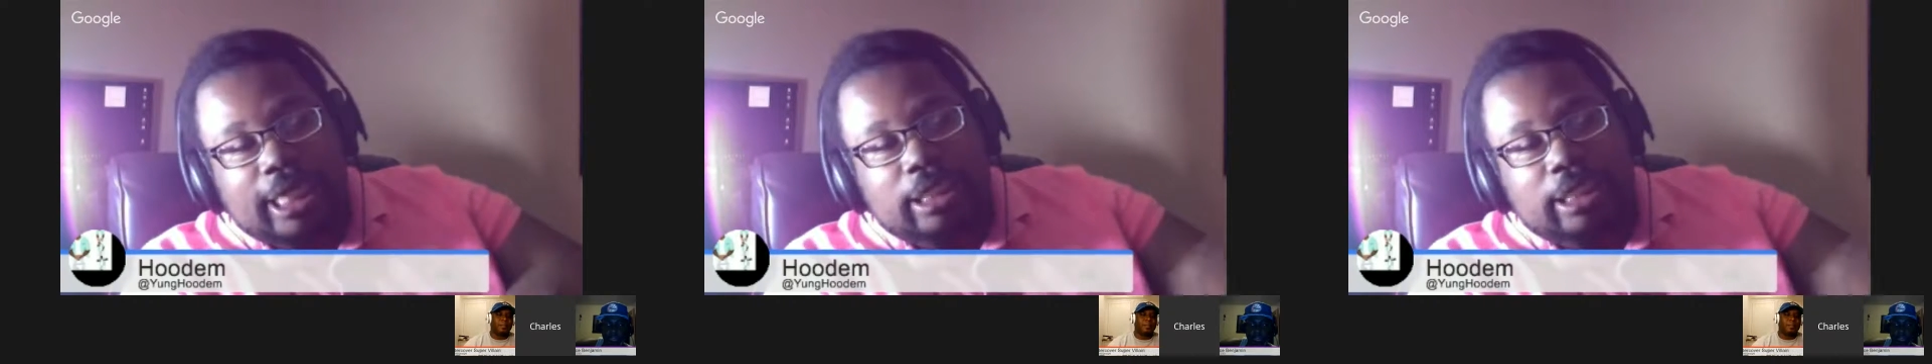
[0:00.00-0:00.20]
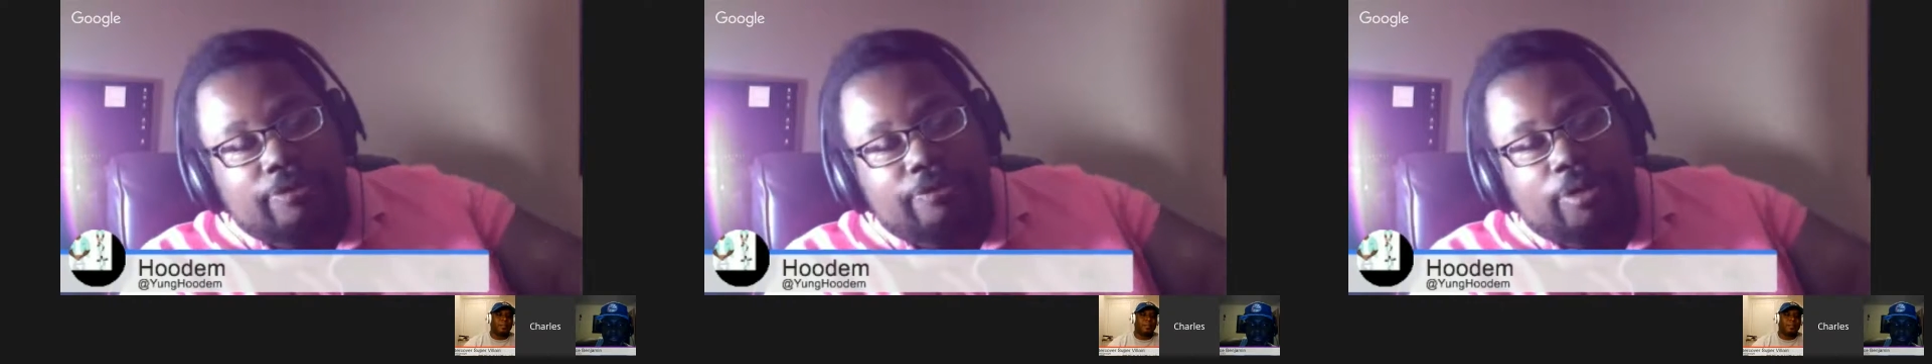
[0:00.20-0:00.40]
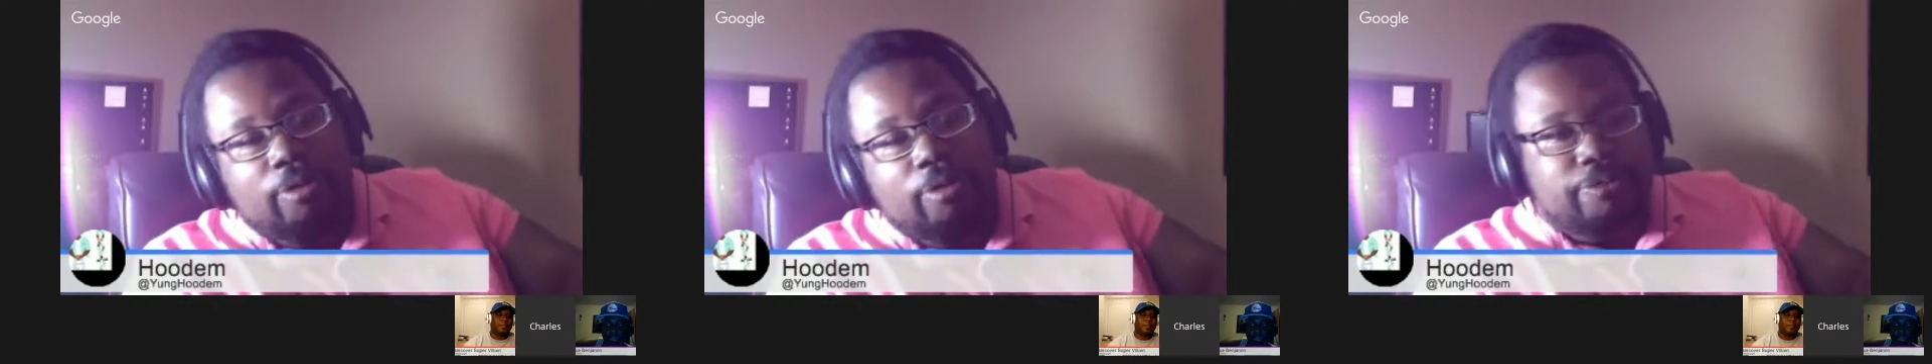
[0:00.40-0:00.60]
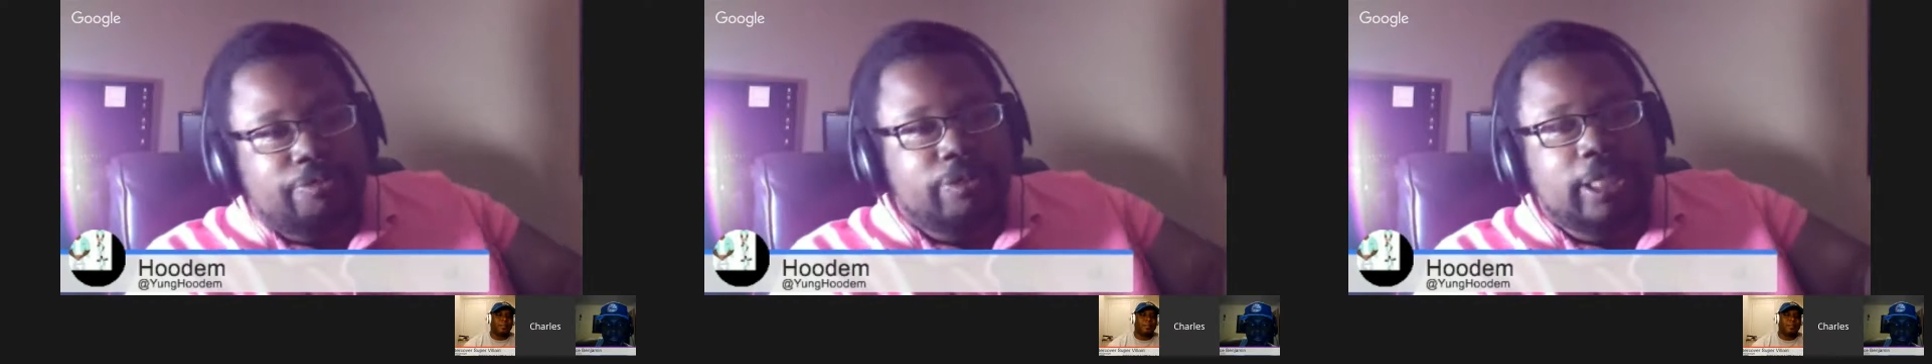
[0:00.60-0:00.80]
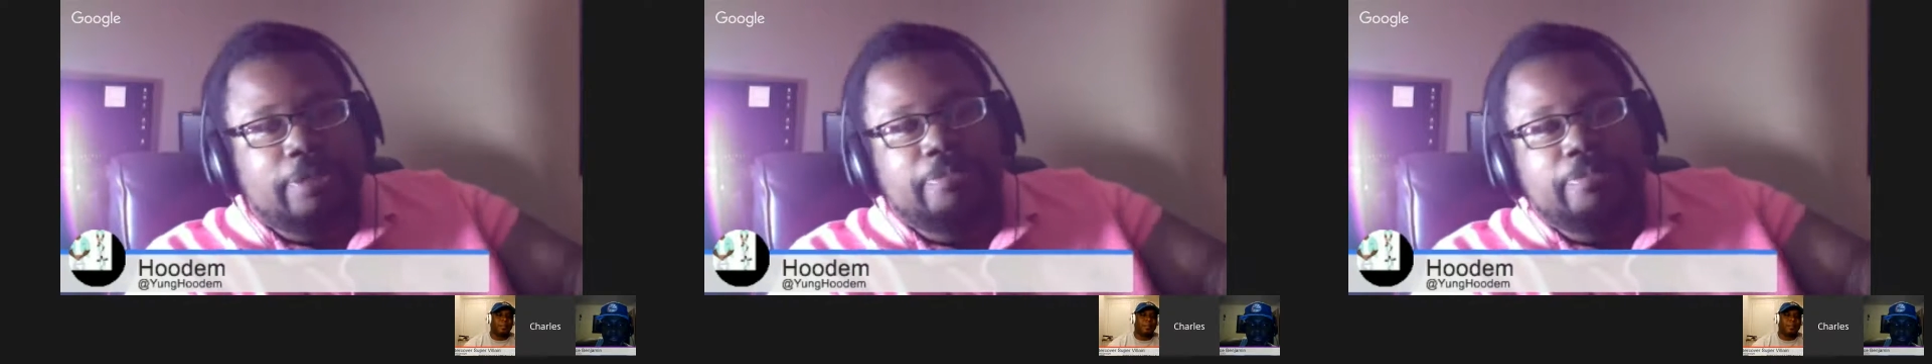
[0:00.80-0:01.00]
to vote for
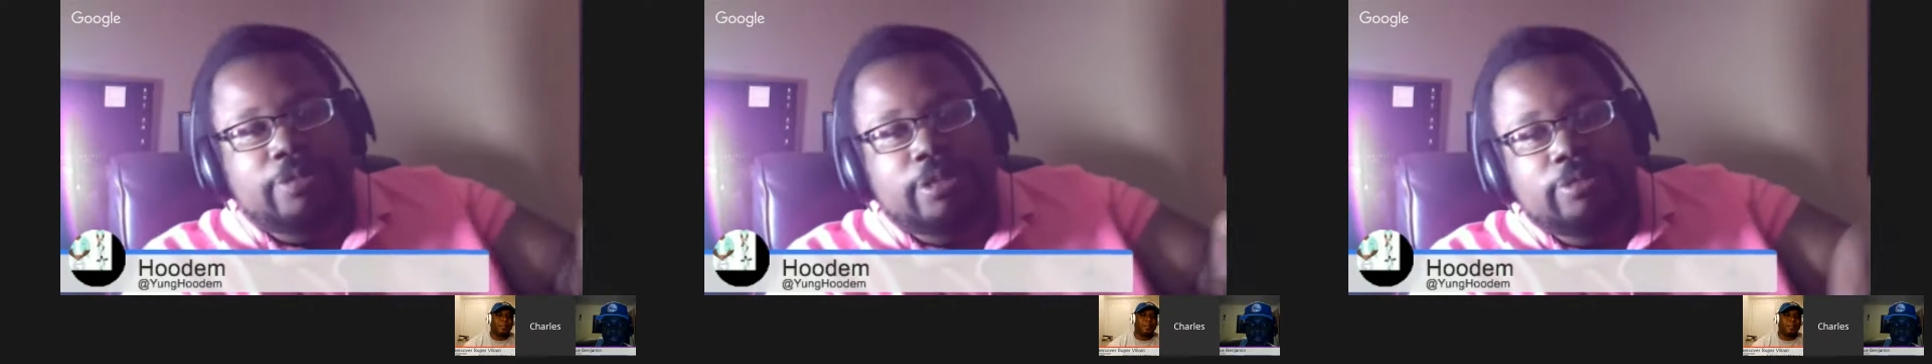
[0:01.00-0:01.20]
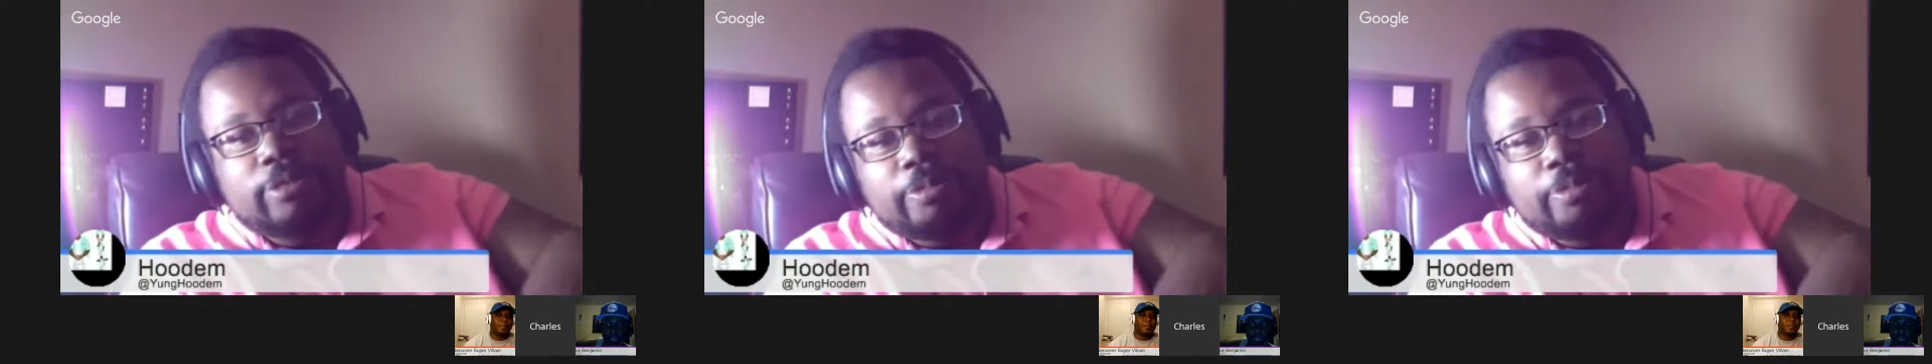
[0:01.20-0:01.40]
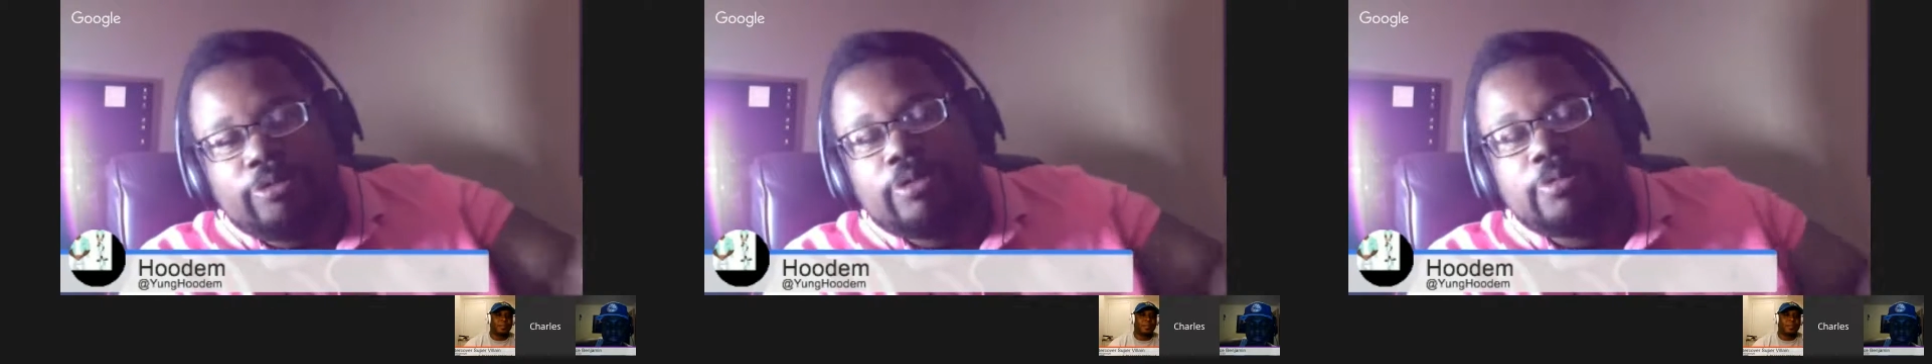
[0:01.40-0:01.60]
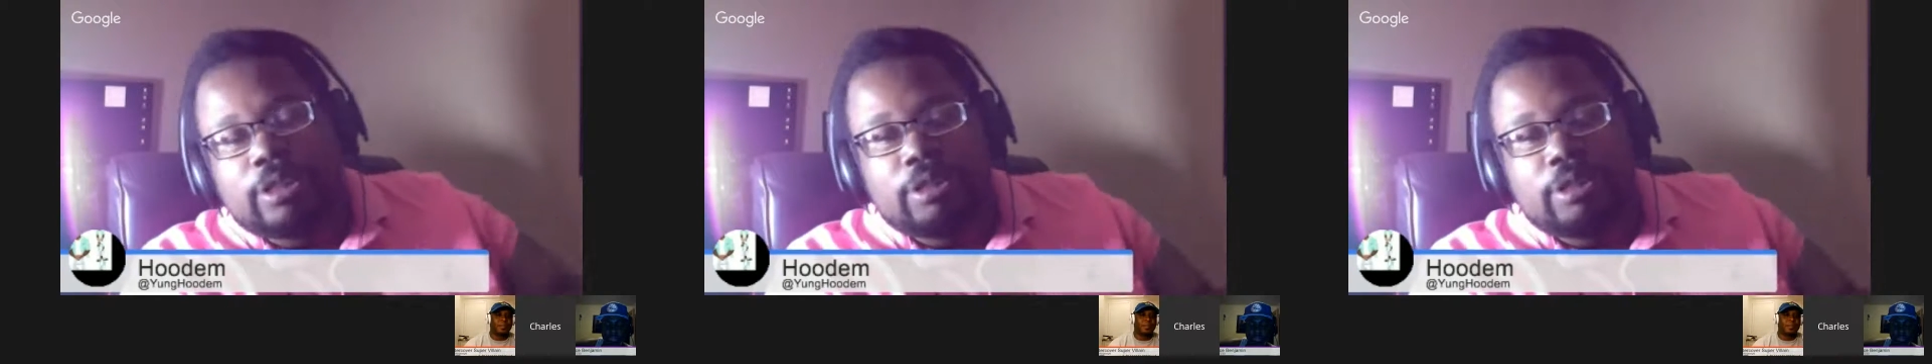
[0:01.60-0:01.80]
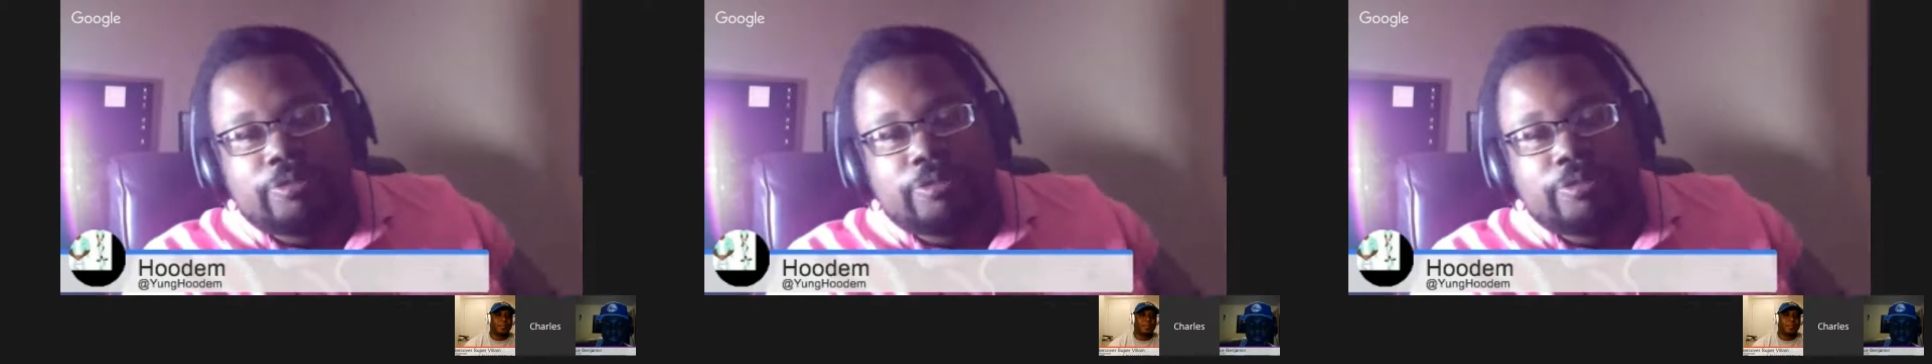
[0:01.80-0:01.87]
them to remove themselves from the